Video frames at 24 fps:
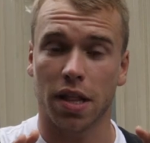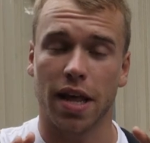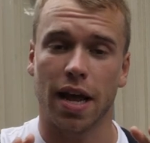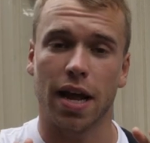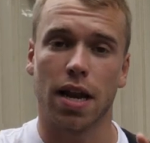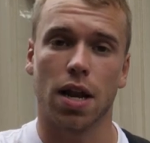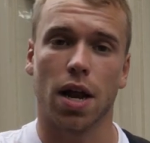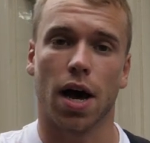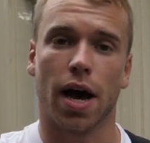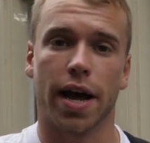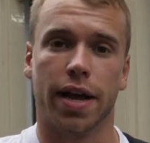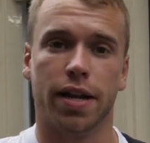of their
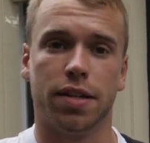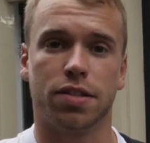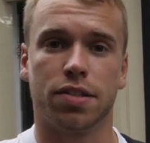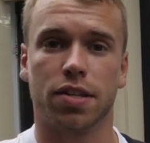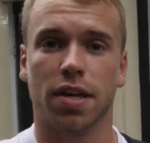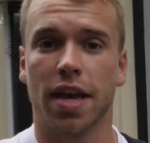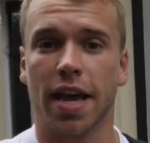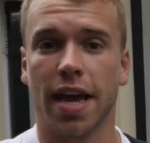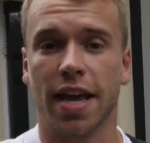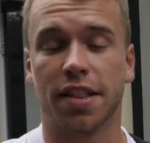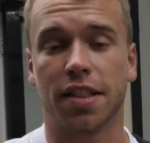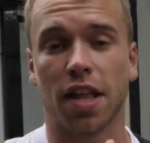lines.
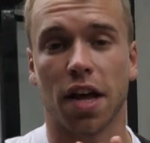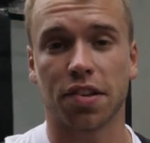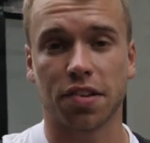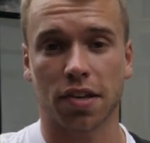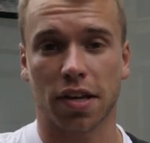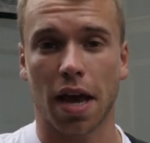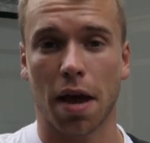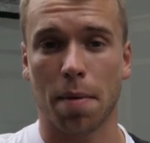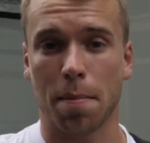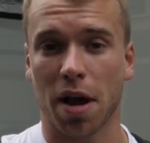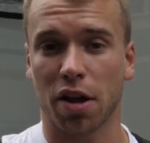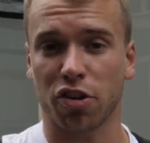It
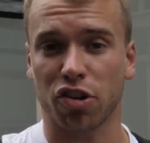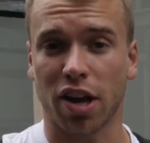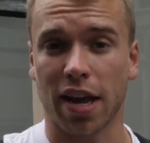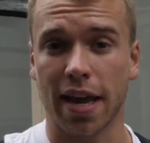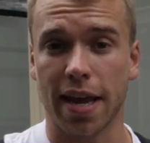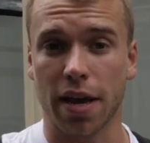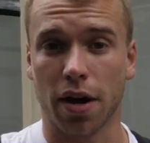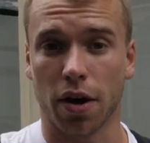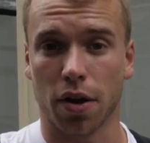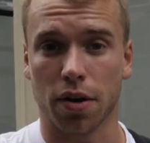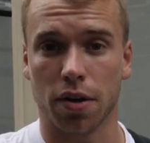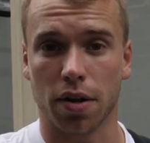doesn't get much
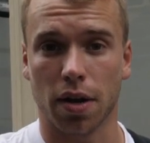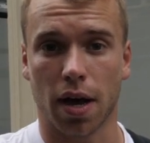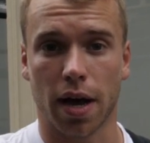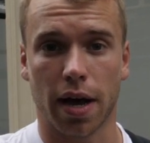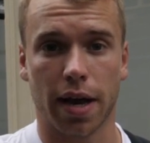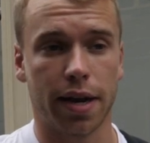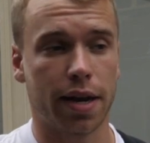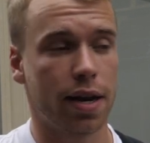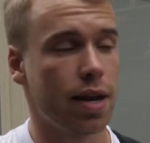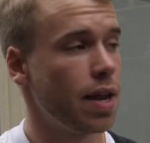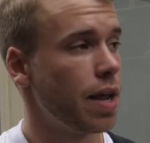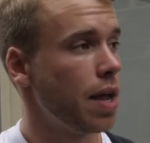heat
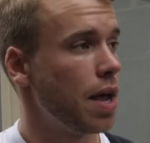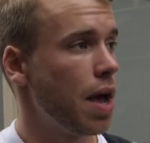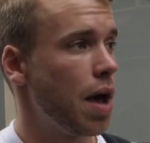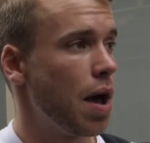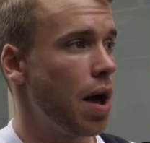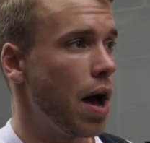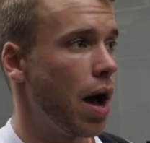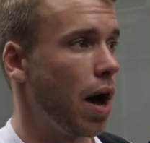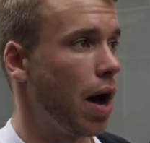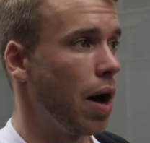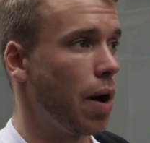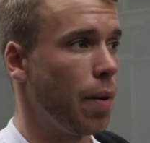online.
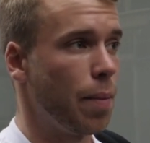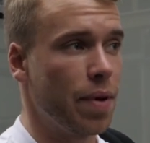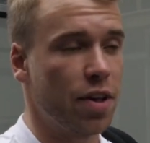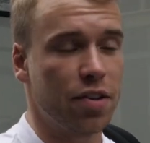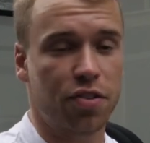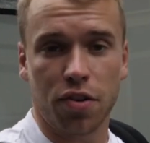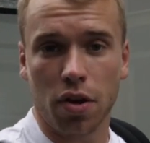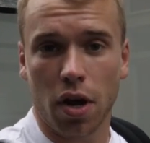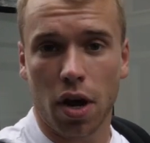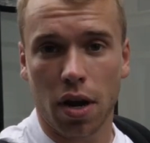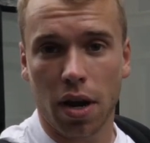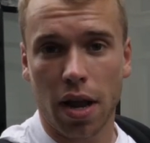
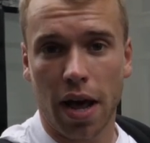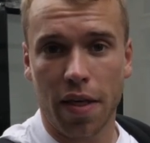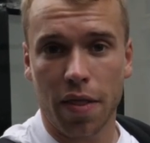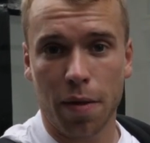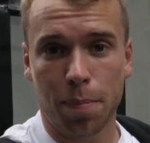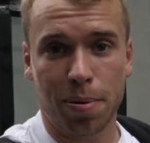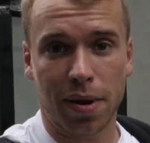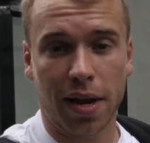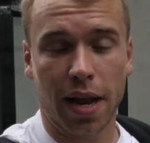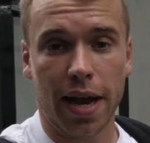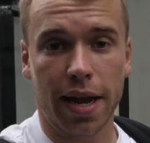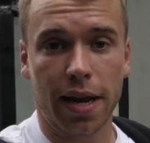It's not like
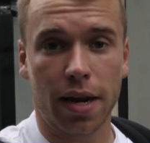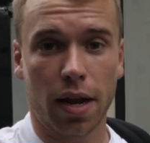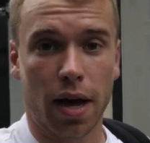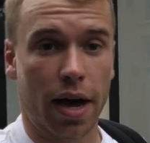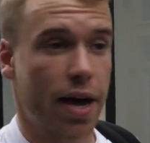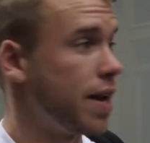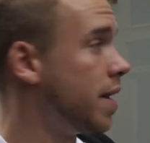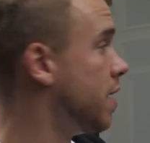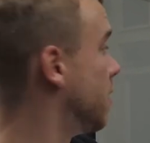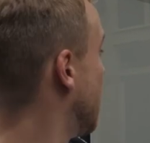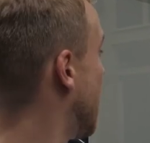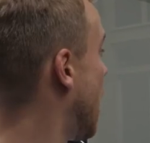the play
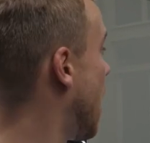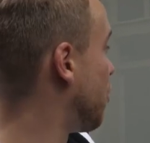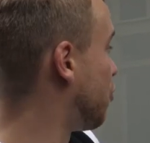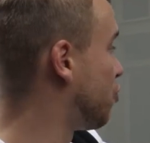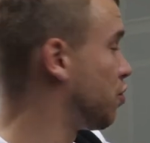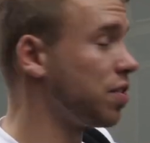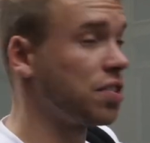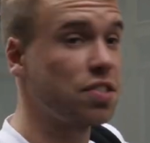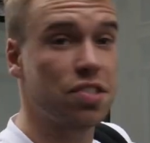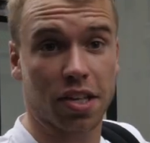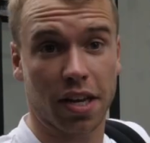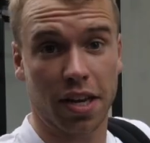line. As
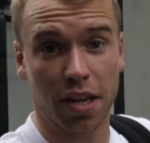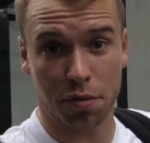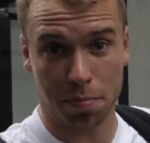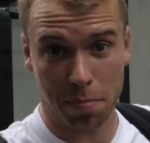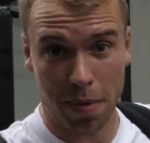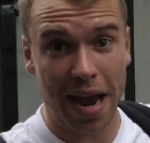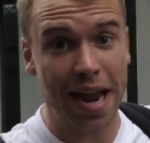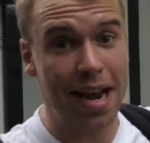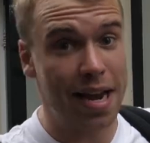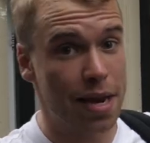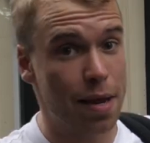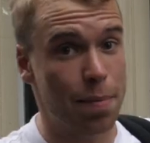you can see, it's
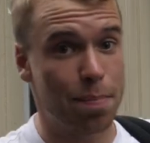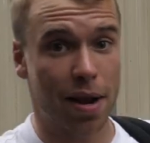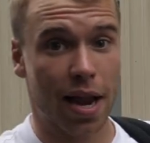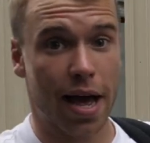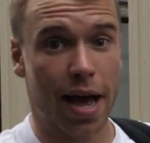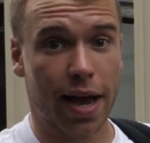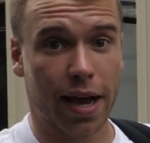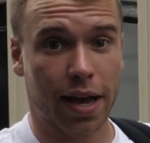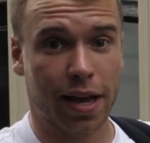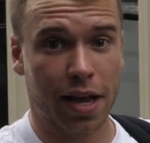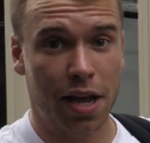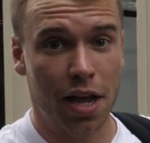mainly
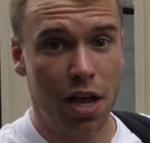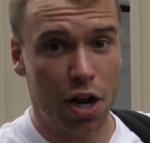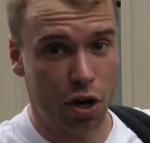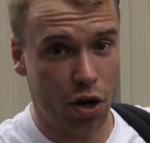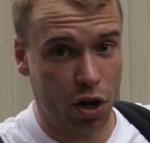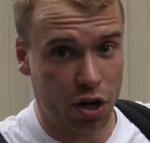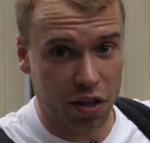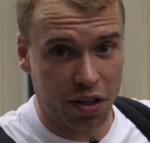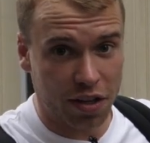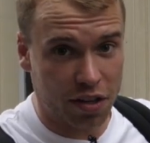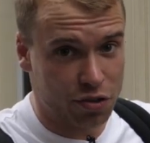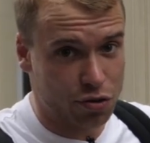black.
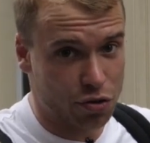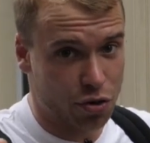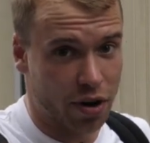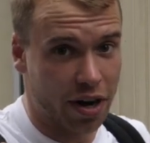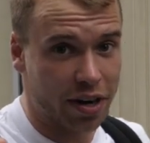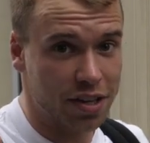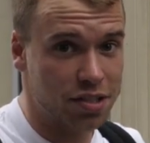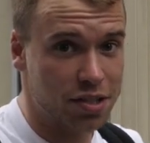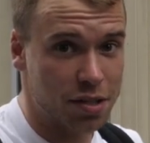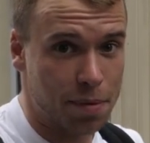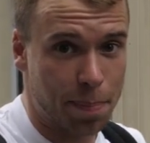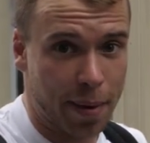Look at these
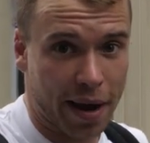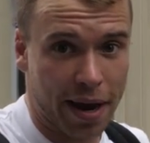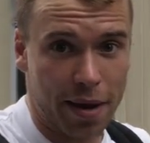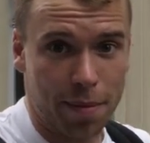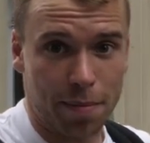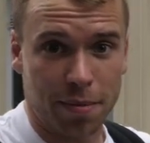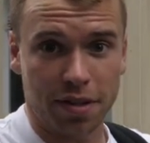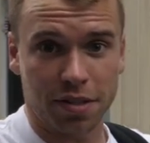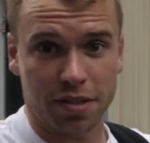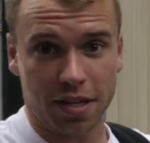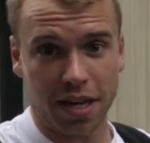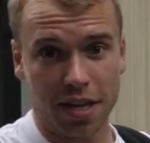crazy
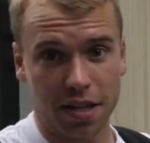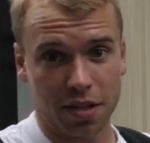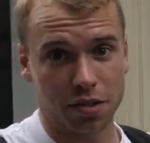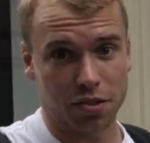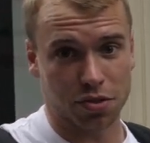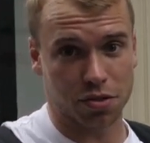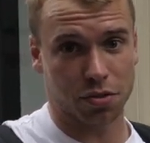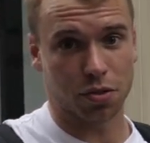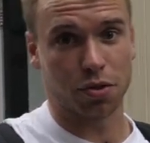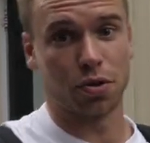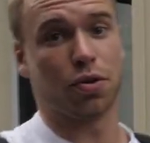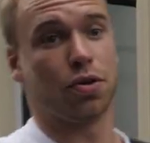babies in the
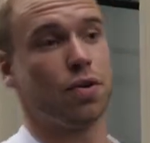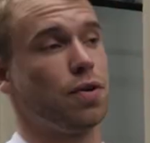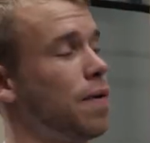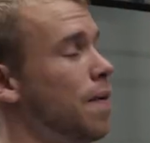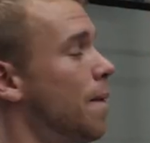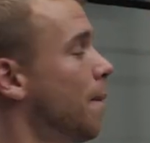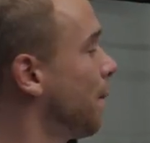store.